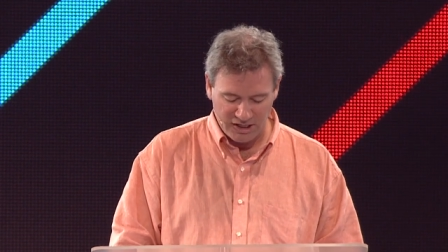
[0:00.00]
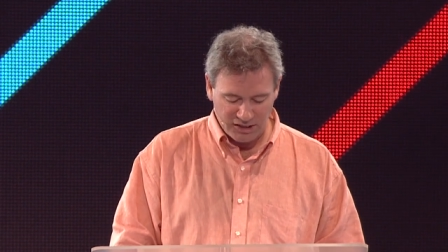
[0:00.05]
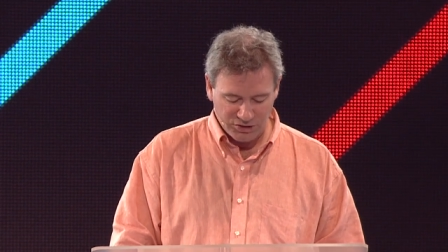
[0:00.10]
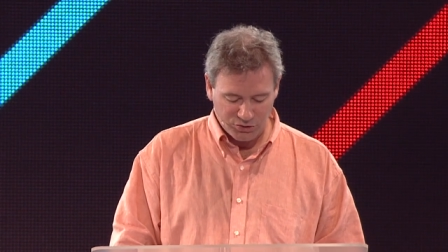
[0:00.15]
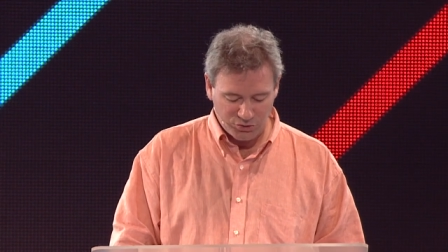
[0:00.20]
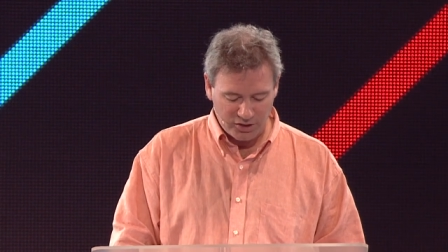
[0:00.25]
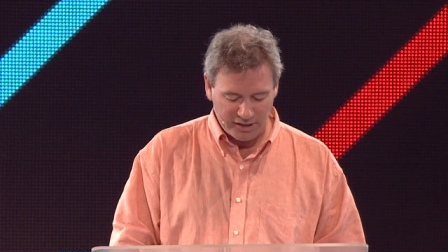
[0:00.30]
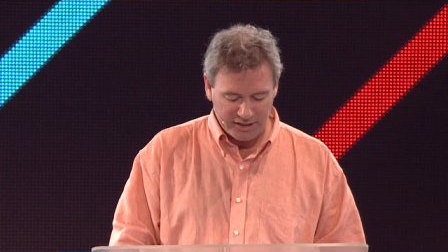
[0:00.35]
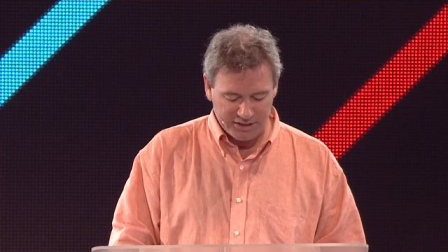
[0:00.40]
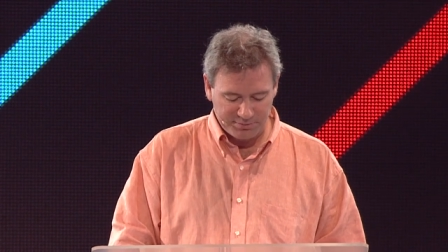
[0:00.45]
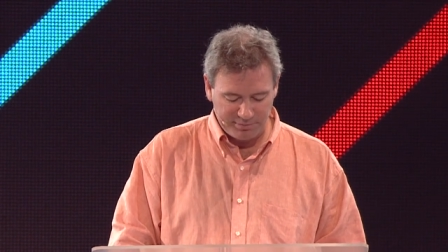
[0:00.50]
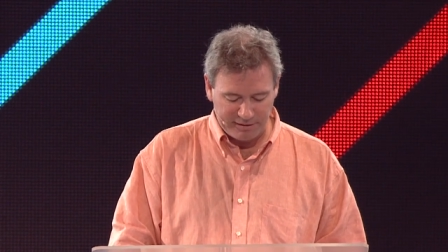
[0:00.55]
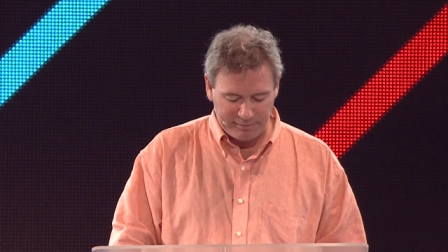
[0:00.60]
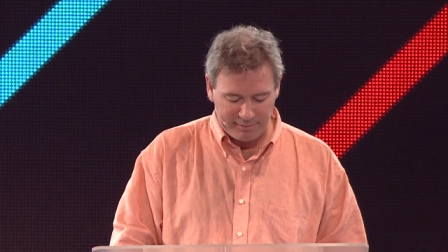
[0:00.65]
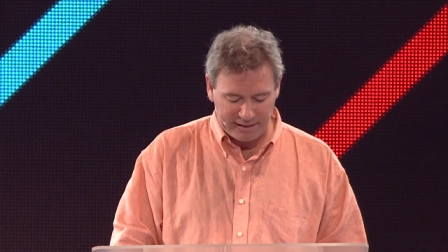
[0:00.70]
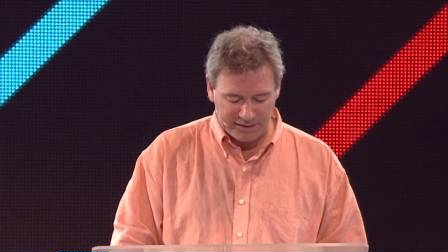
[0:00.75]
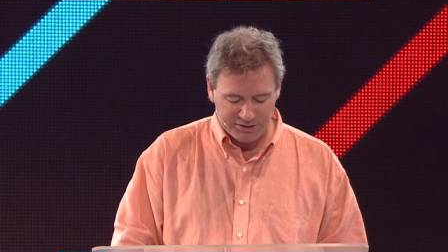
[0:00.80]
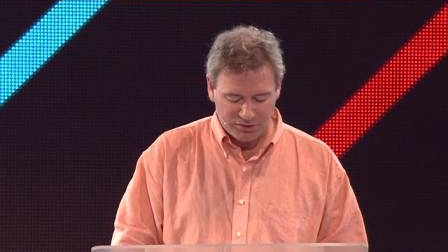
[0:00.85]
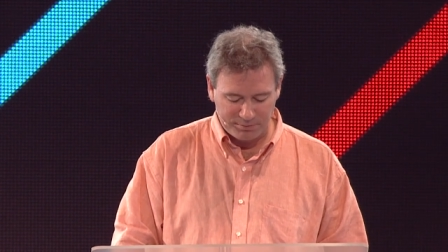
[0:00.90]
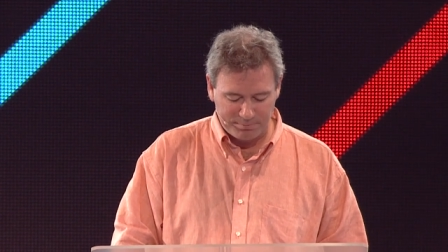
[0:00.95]
try to be
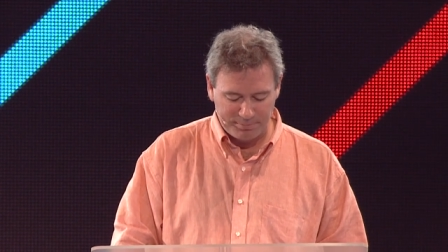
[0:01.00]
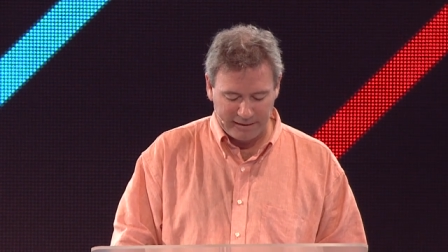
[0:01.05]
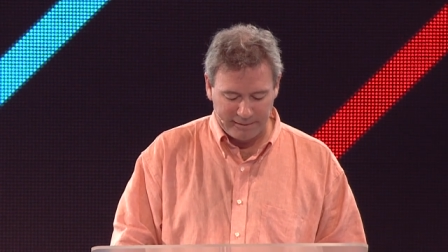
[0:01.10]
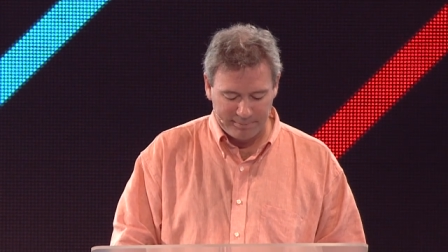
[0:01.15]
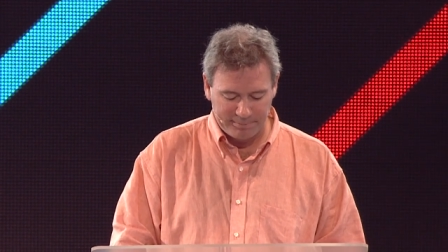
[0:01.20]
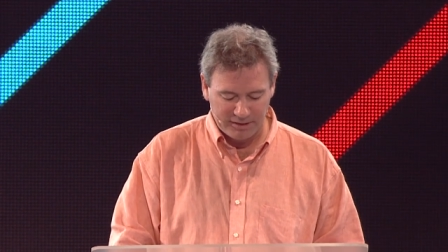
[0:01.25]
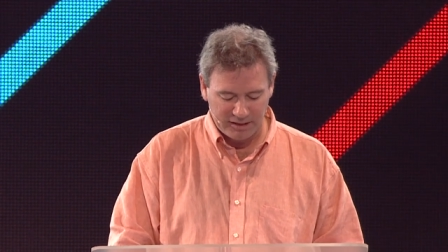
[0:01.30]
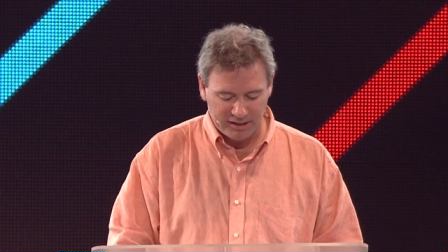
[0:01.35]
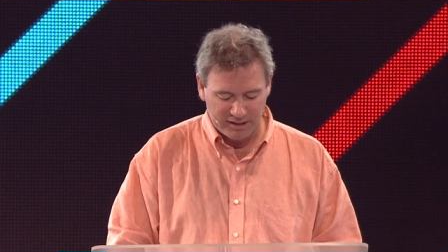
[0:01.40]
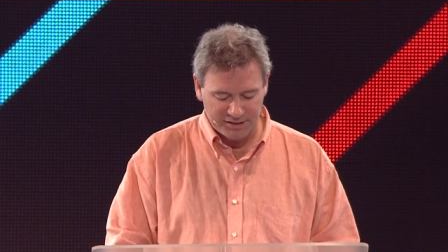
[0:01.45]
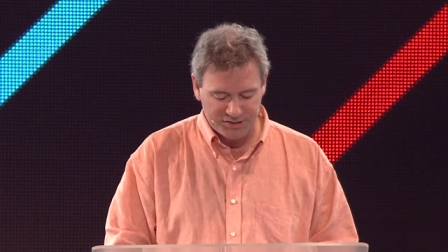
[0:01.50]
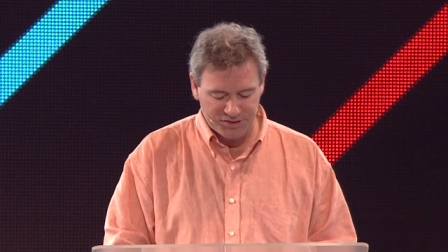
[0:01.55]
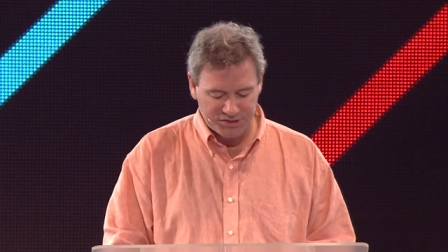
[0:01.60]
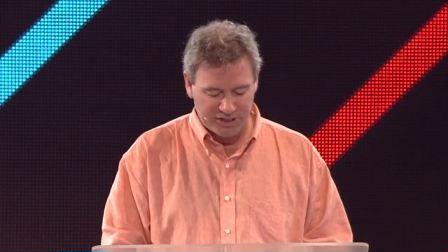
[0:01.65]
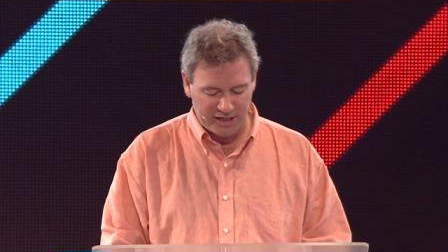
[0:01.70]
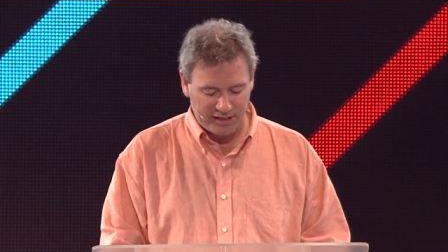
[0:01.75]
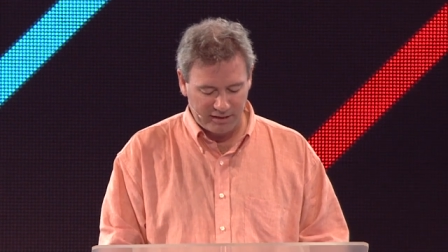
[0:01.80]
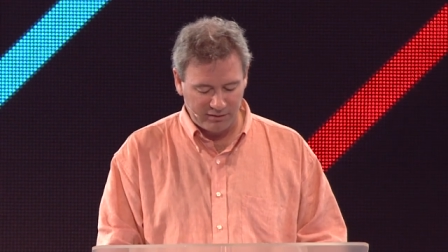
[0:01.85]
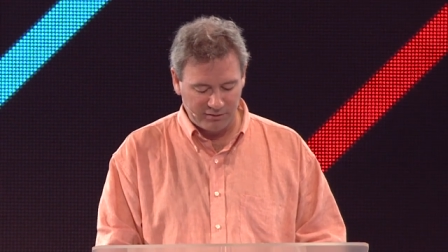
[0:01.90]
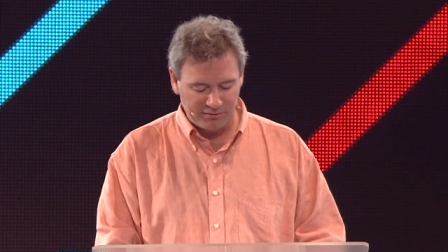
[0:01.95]
better people
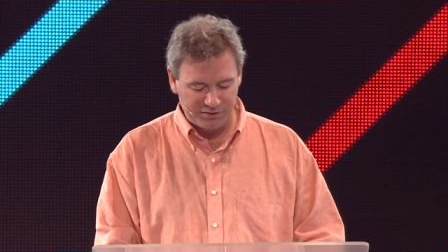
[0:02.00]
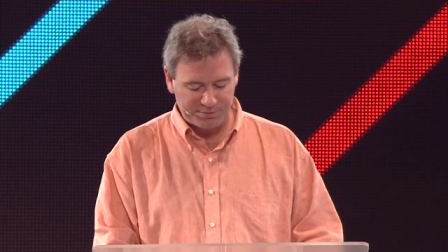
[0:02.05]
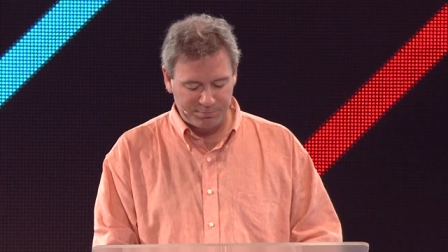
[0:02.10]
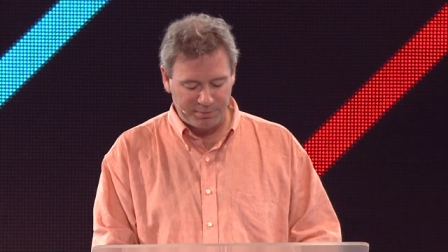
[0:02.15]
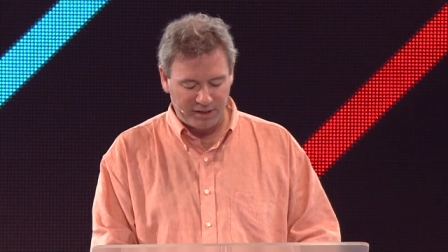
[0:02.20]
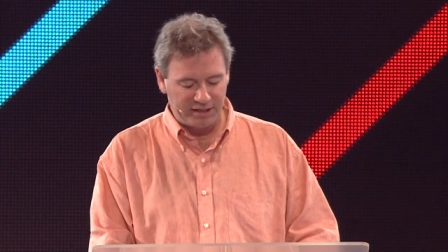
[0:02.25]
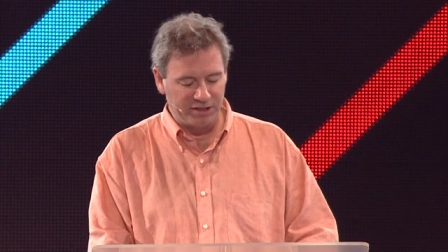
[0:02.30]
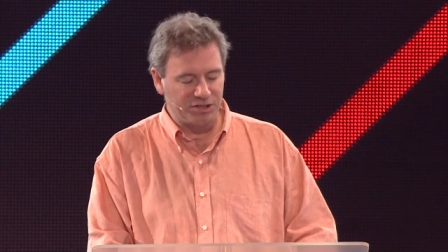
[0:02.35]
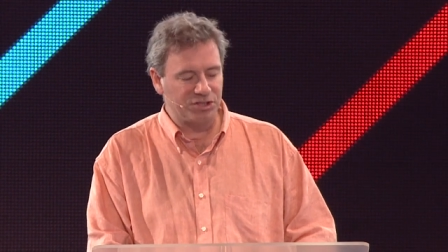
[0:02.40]
ourselves by